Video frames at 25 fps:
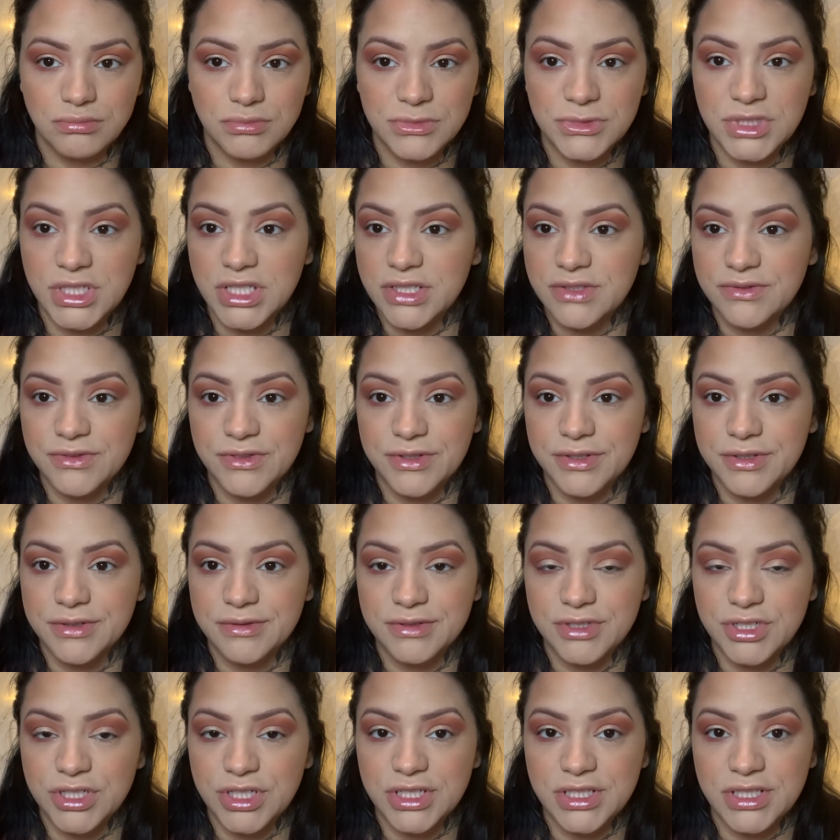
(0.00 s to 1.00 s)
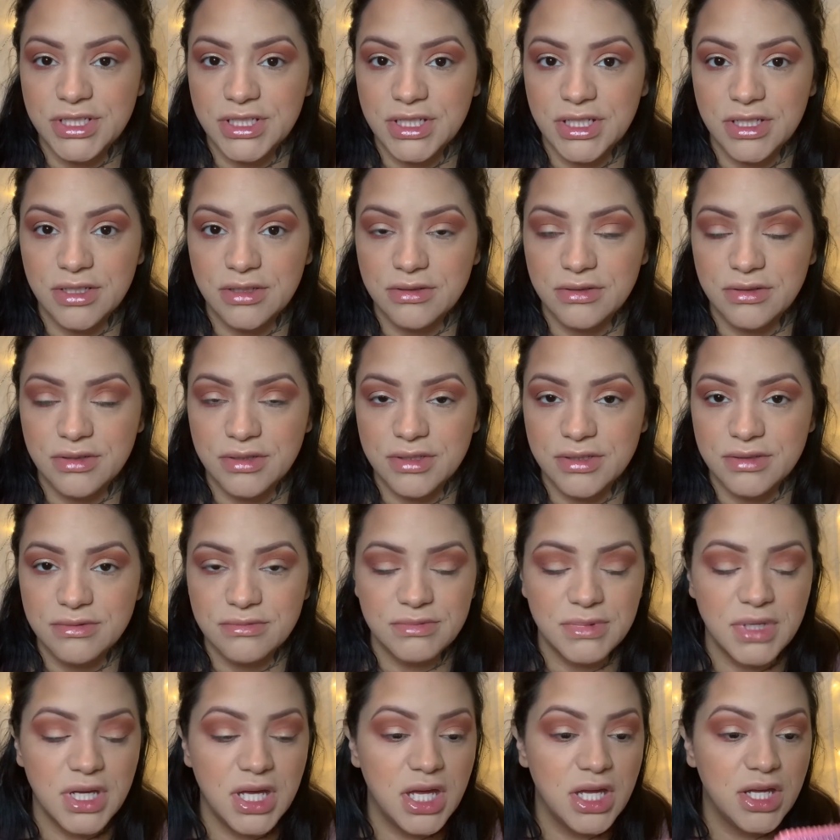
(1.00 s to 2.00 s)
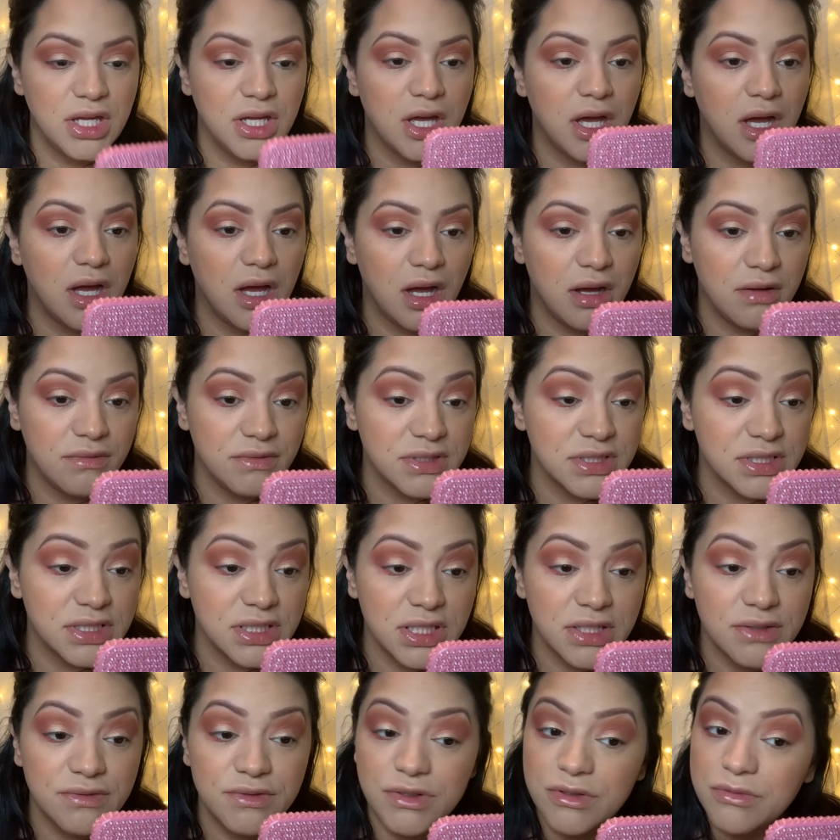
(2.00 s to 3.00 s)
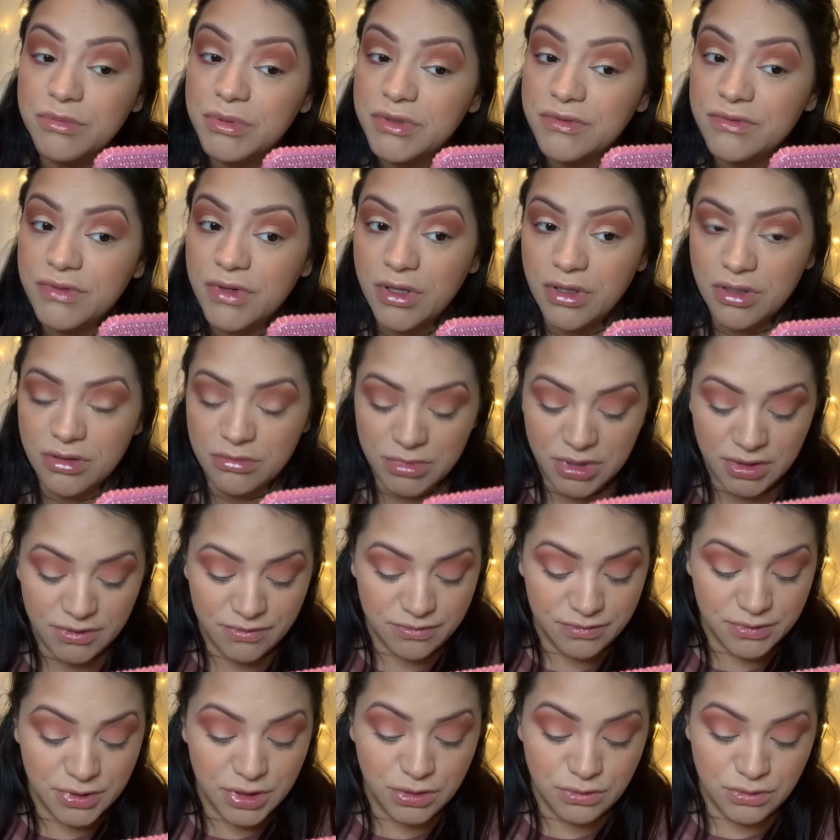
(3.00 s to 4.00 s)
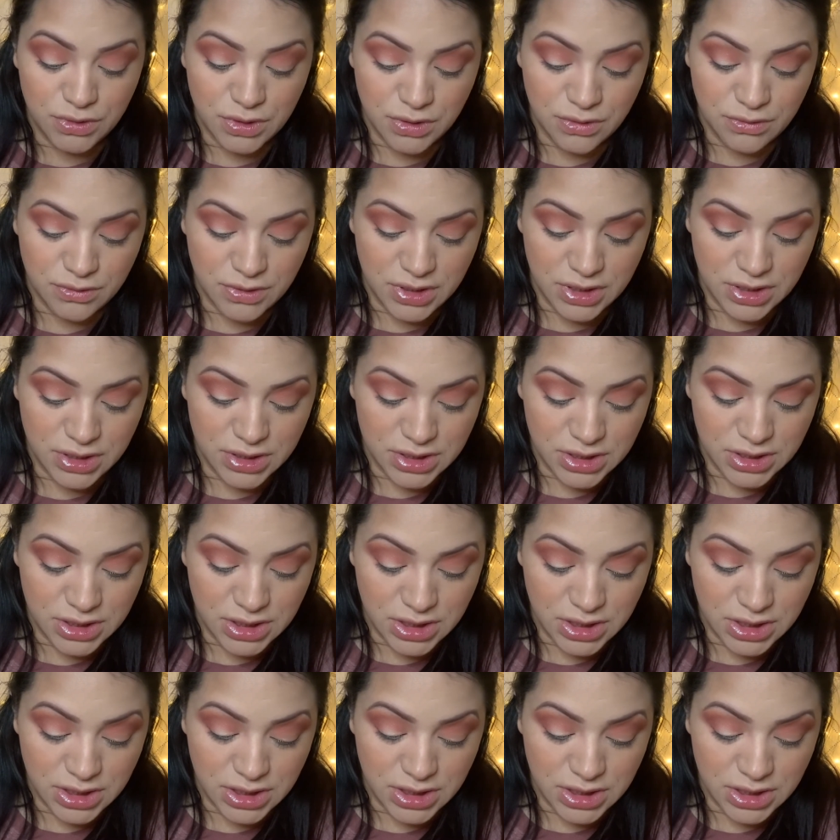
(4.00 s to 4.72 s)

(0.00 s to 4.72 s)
Just for shits and giggles. Obviously, if you've been following me, you know that,